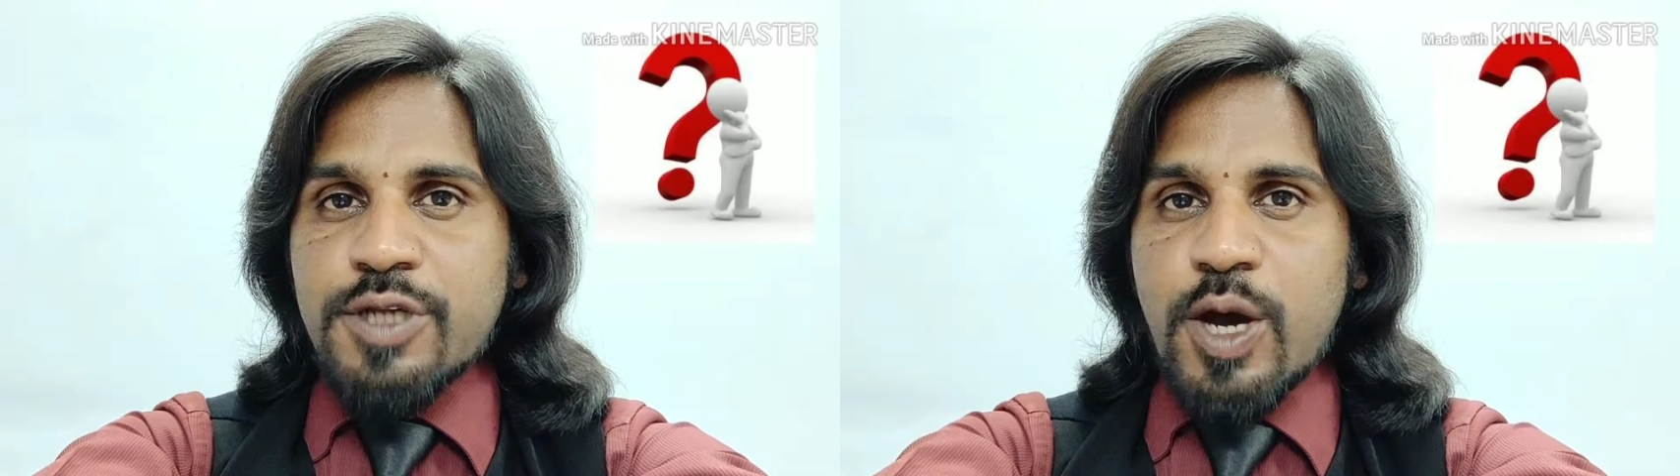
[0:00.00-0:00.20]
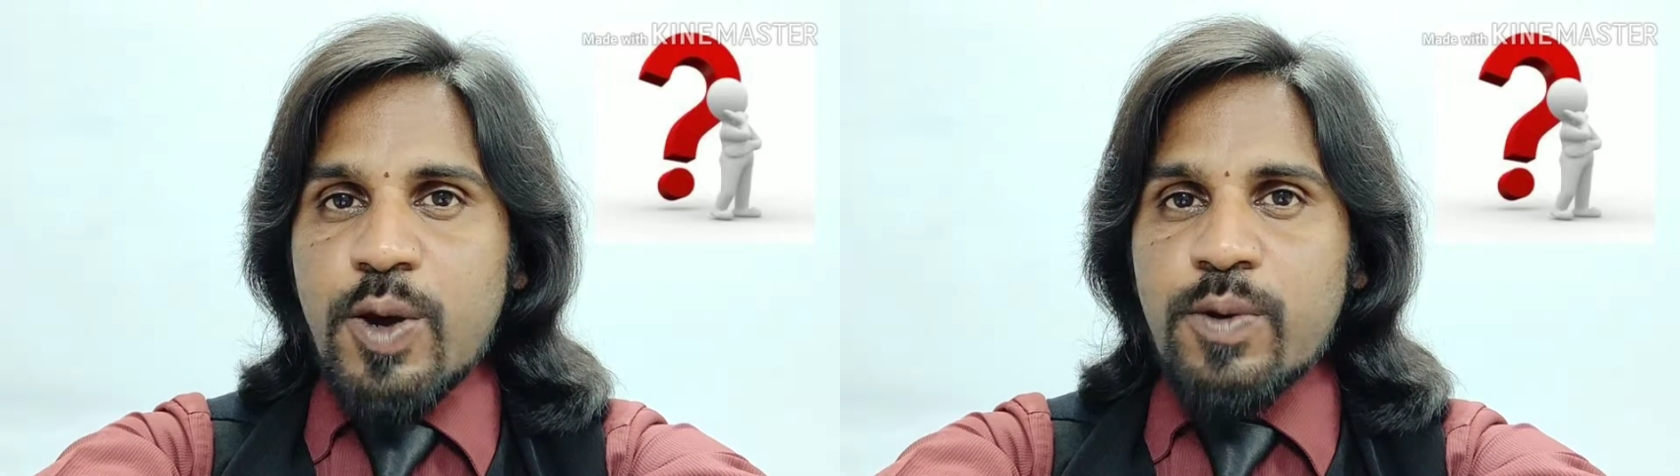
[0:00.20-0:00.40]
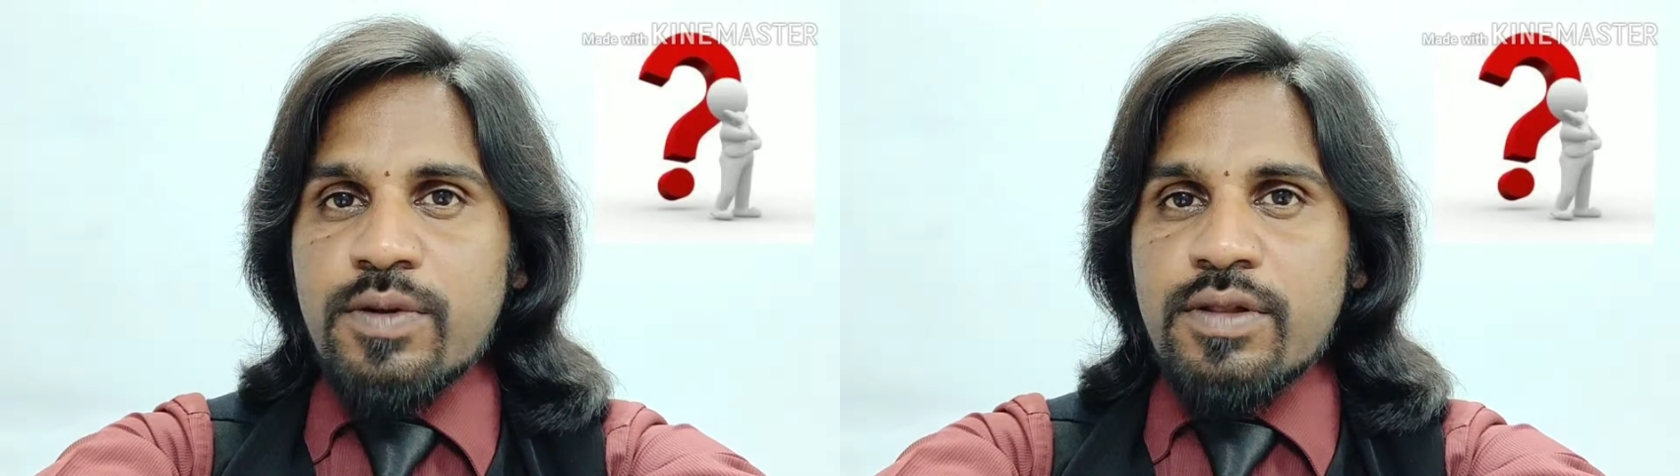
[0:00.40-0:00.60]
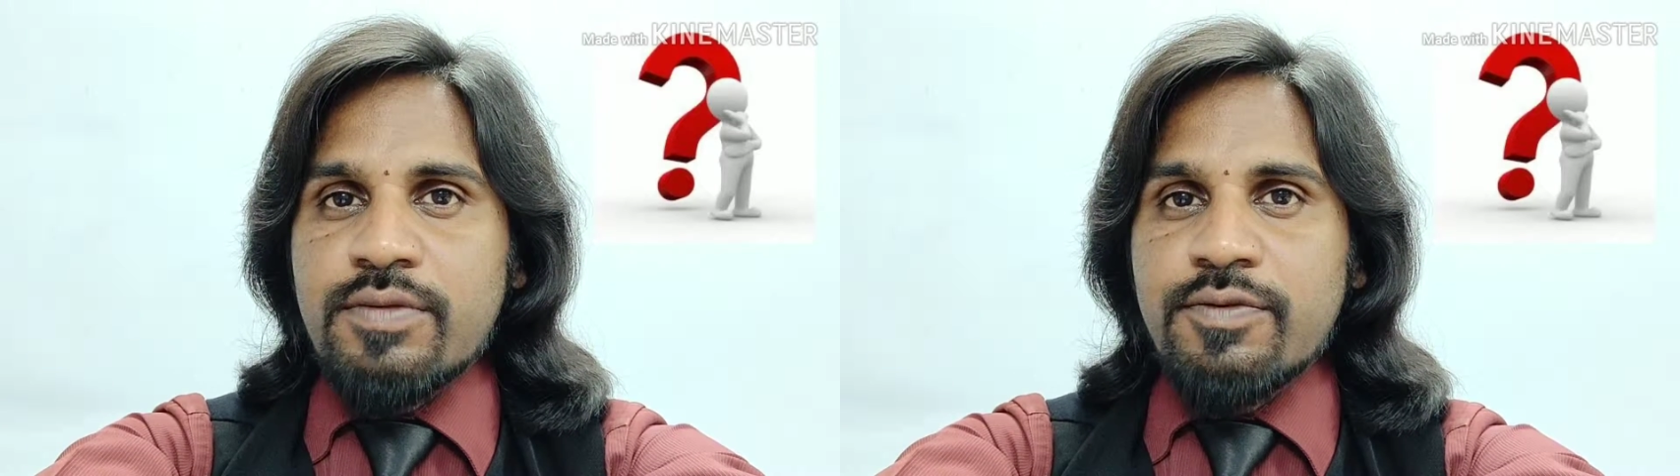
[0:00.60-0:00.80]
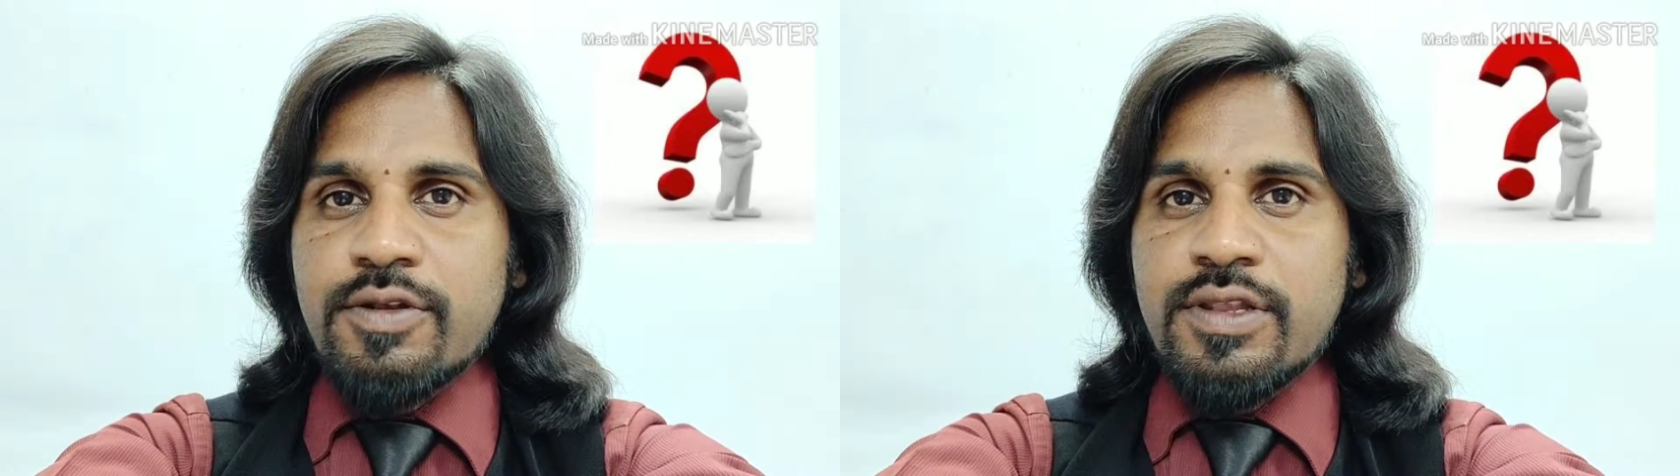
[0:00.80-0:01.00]

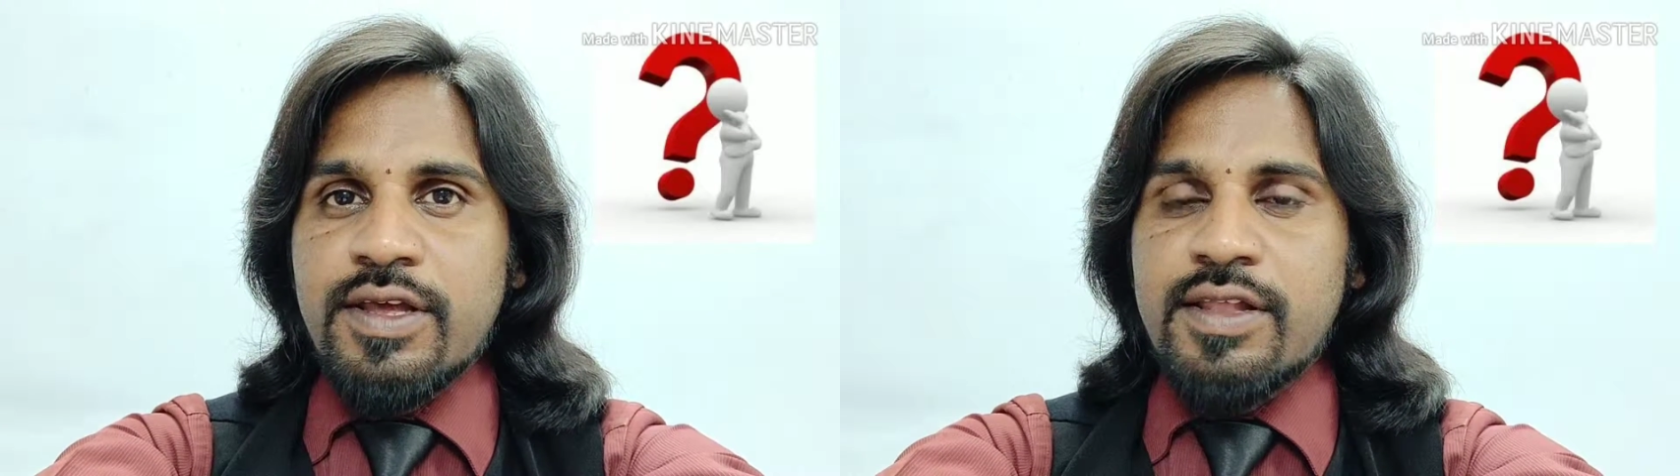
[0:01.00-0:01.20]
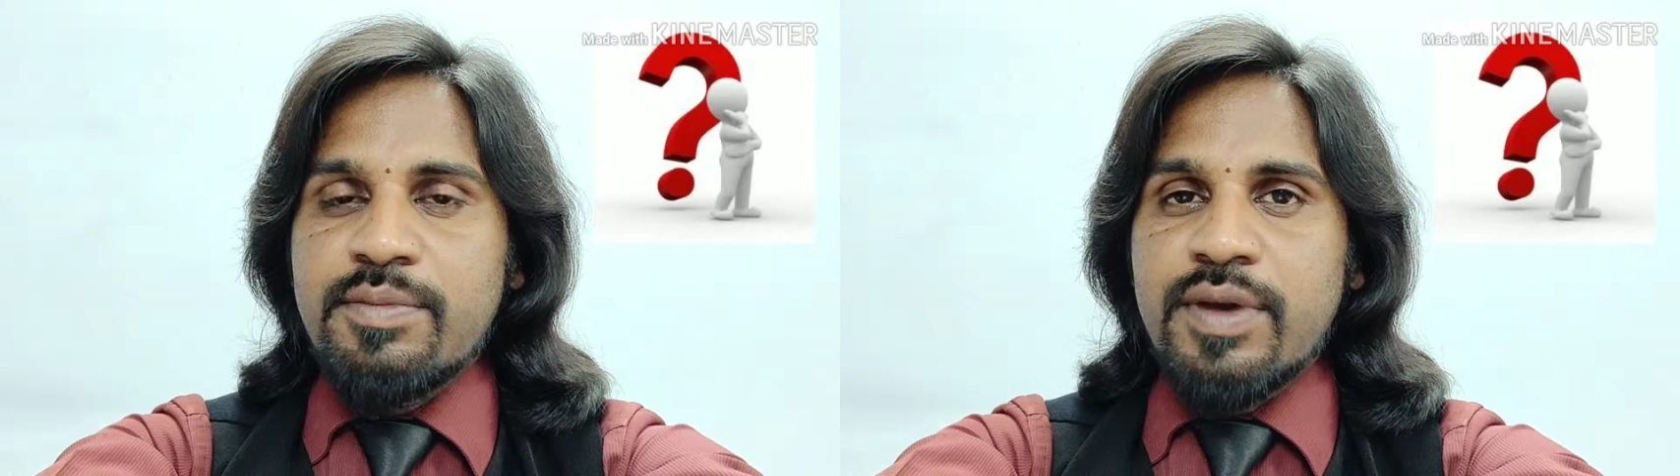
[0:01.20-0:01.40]
doubts for these